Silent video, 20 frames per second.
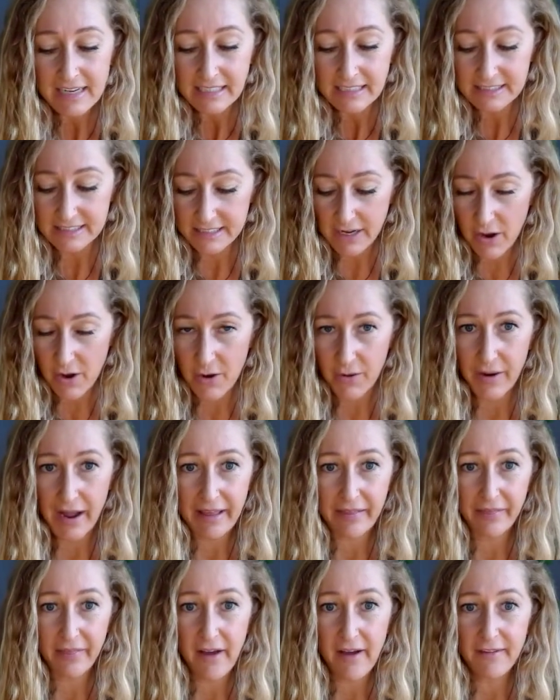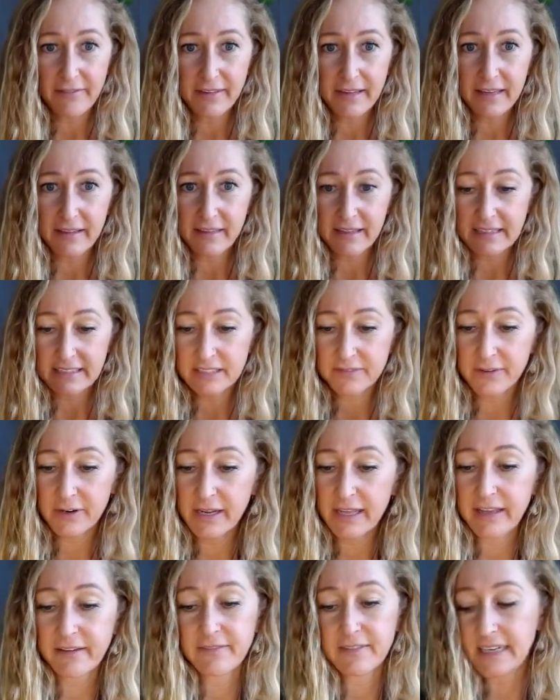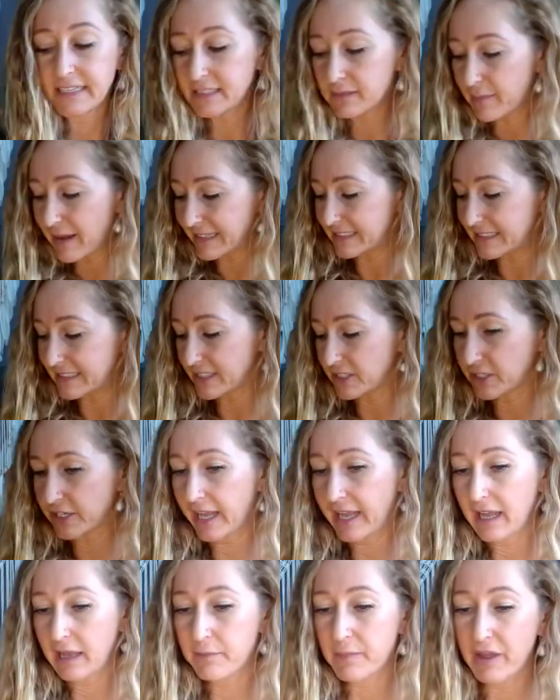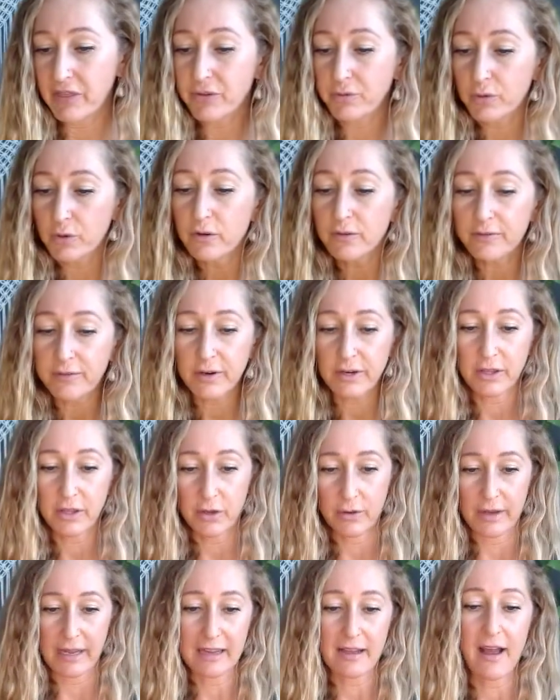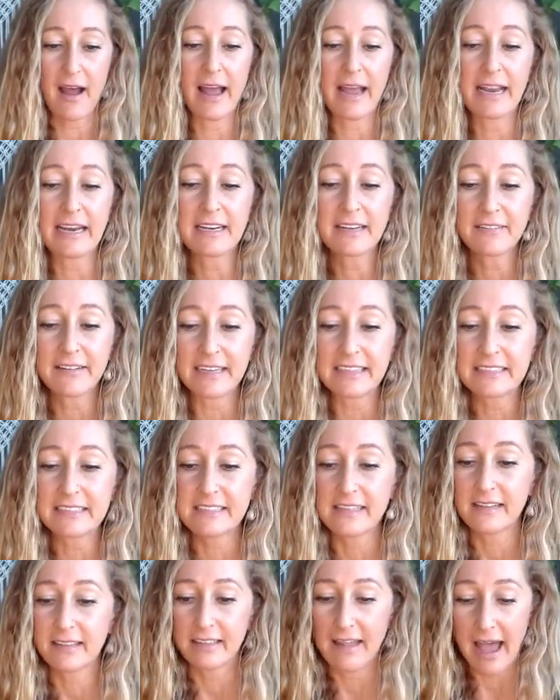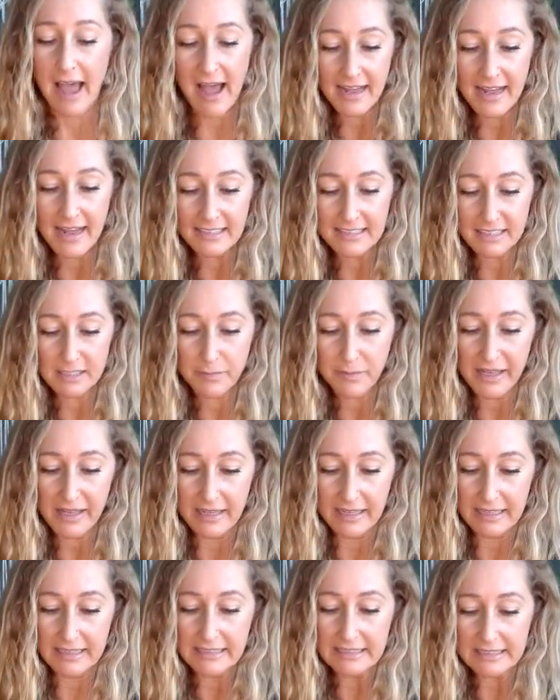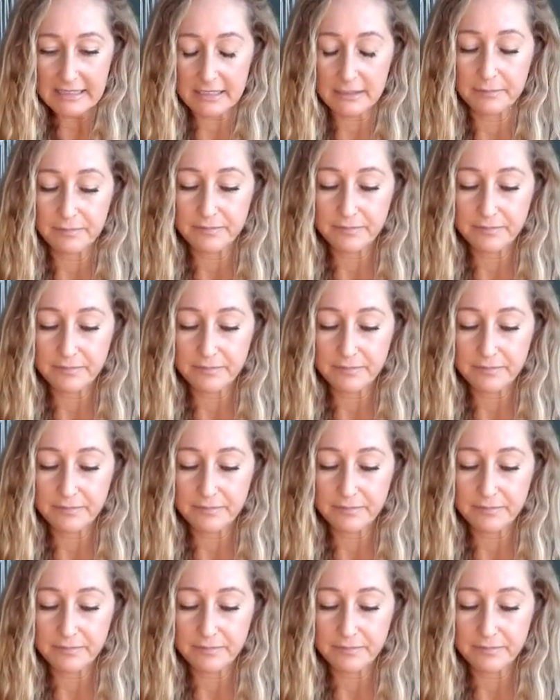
So I love that this forgiveness message came through for you. It kind of is the last piece,